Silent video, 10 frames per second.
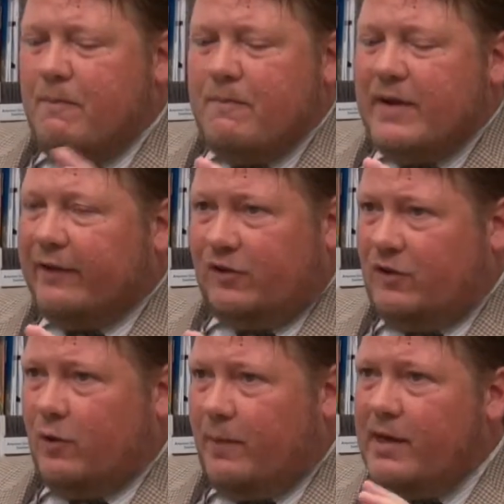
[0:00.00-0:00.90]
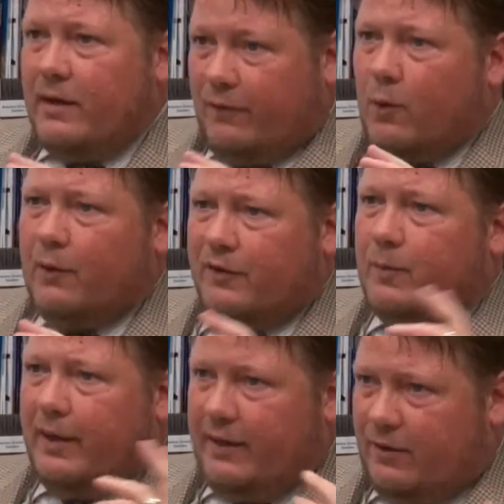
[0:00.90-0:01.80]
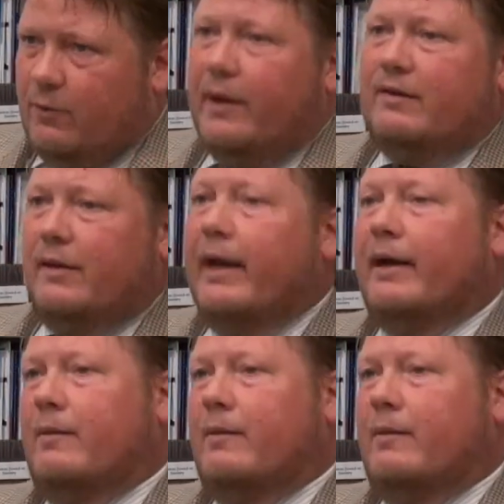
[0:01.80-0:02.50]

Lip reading: not just European, of course, but transatlantic